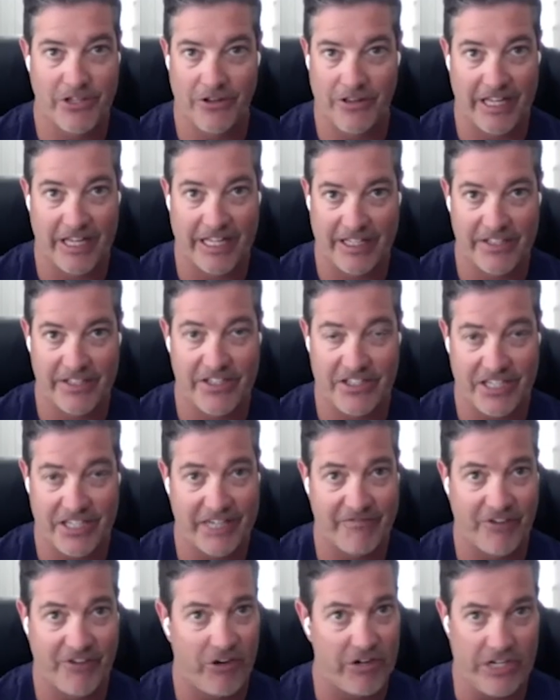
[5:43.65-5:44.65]
So like it's
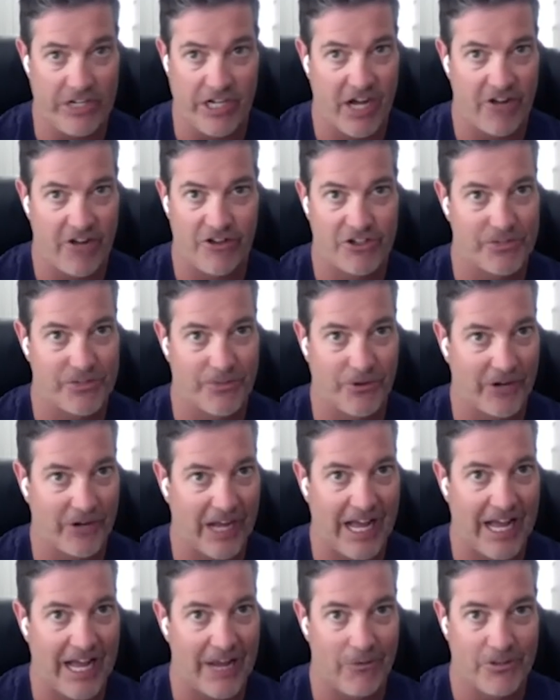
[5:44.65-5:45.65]
a very knowledgeable
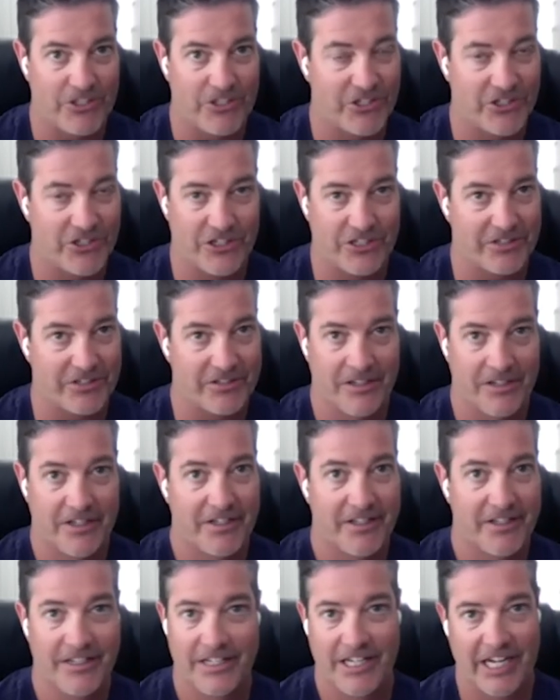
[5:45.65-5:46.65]
guy. It wasn't just
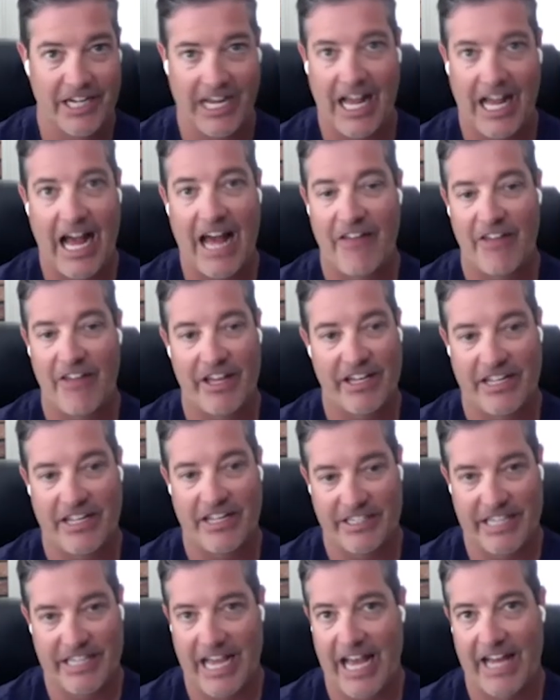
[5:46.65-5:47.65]
a guy that
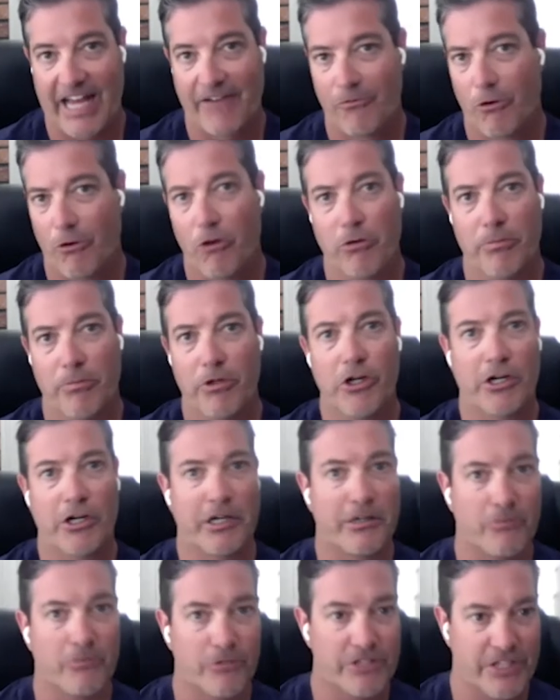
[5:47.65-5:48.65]
dad wrote a book
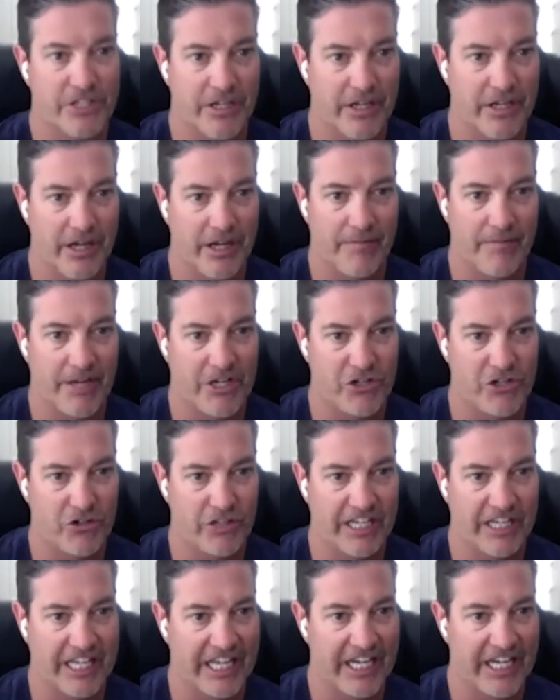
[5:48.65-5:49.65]
and was a, right. a major
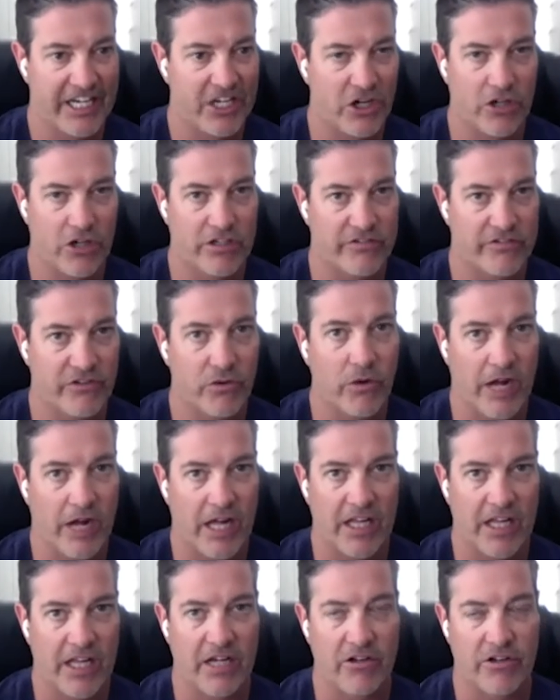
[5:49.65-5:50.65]
league hitting coach for a
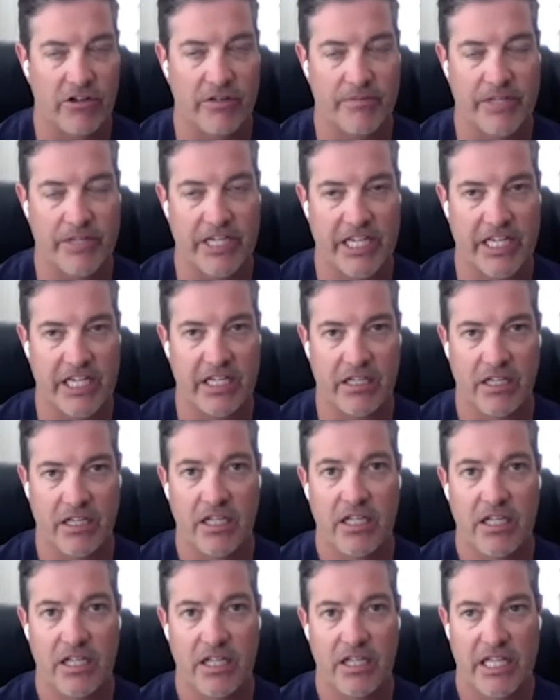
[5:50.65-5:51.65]
while. You know, I mean he
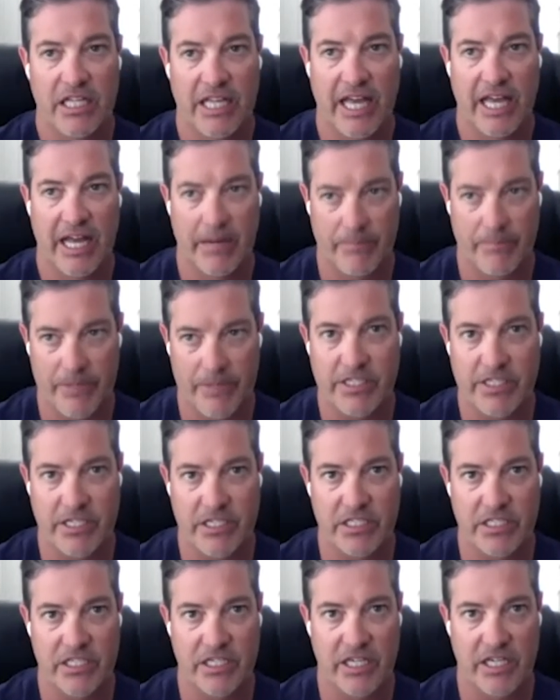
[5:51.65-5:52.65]
he had a
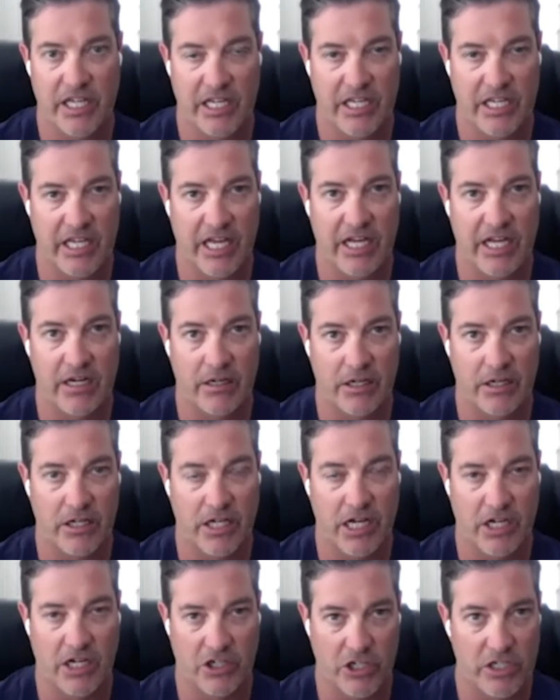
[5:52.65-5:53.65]
business and, and he had a,
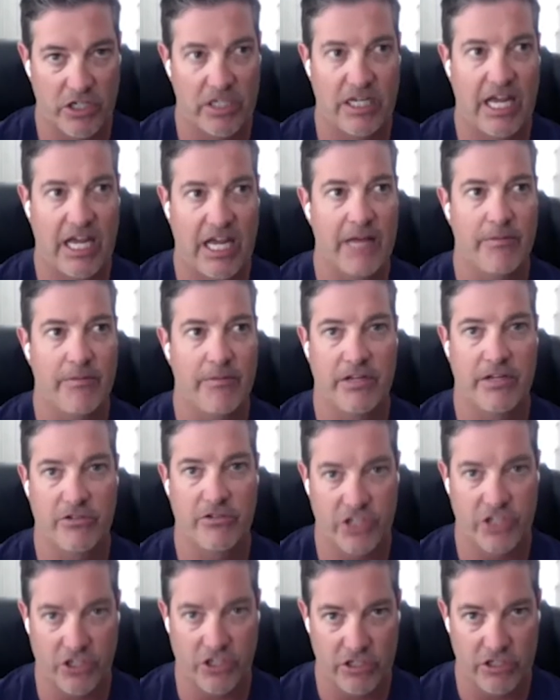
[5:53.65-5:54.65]
a good name and he
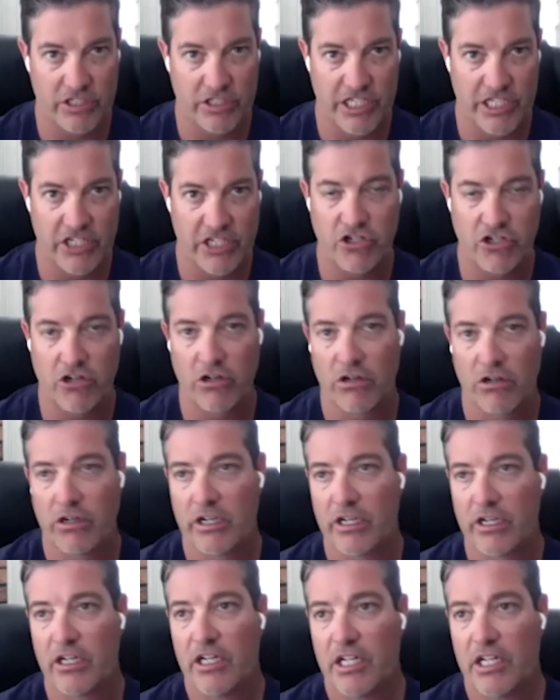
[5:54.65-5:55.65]
was a good teacher
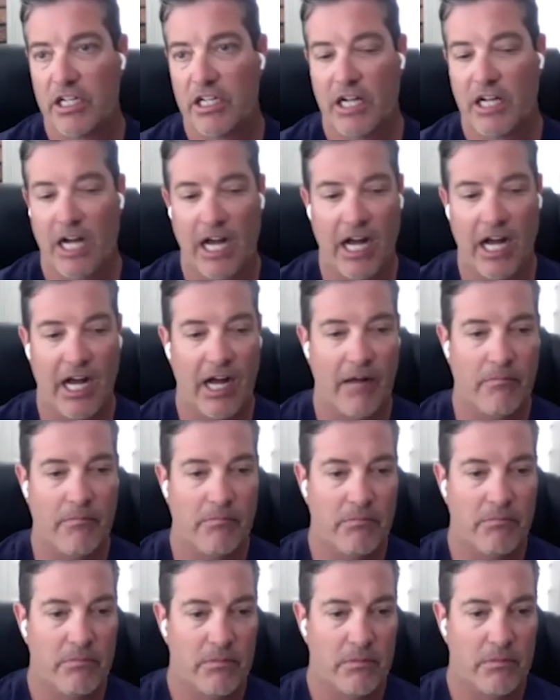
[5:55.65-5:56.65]
and
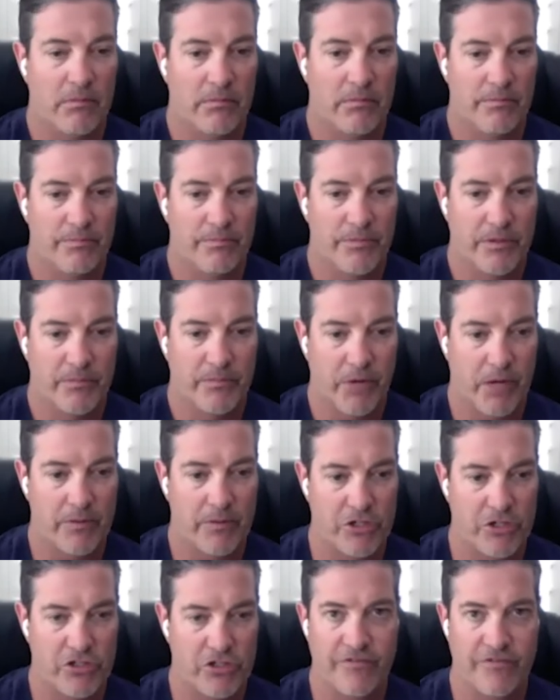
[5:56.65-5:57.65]
um,
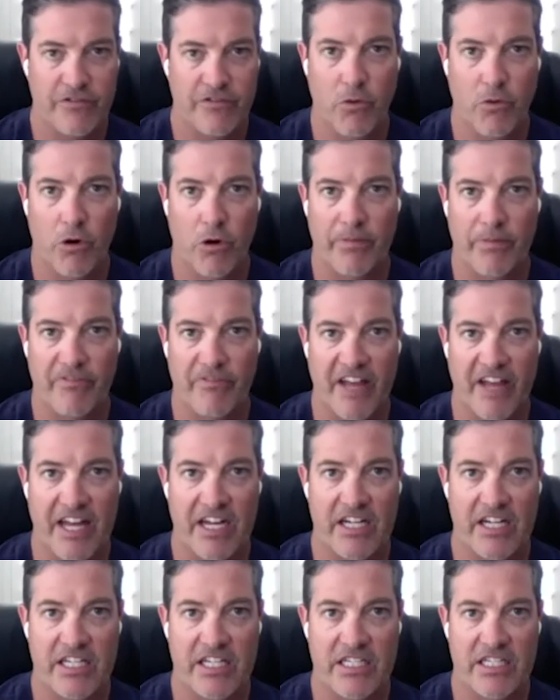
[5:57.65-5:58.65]
probably used a few more
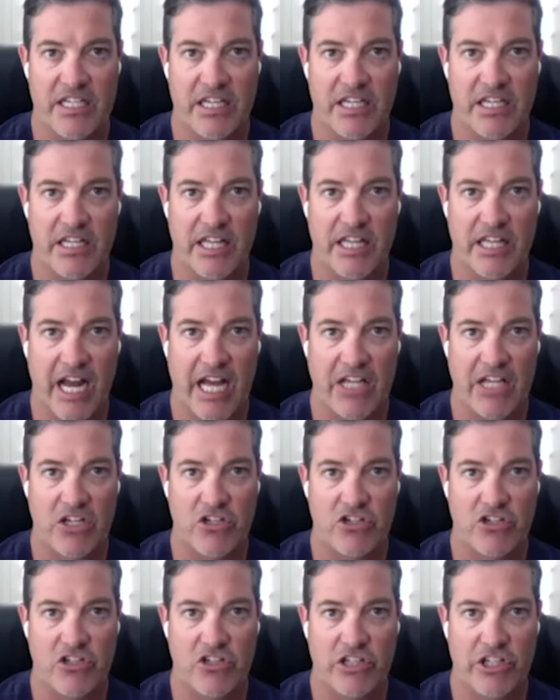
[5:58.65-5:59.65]
profanities than, than I
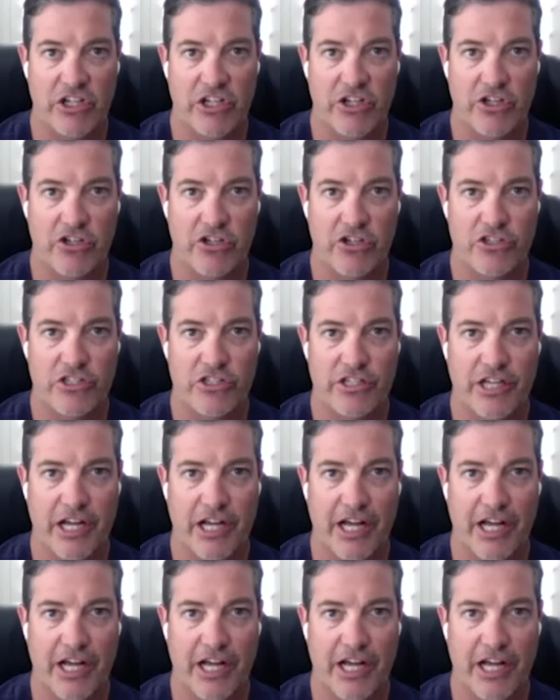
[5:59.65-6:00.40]
usually use.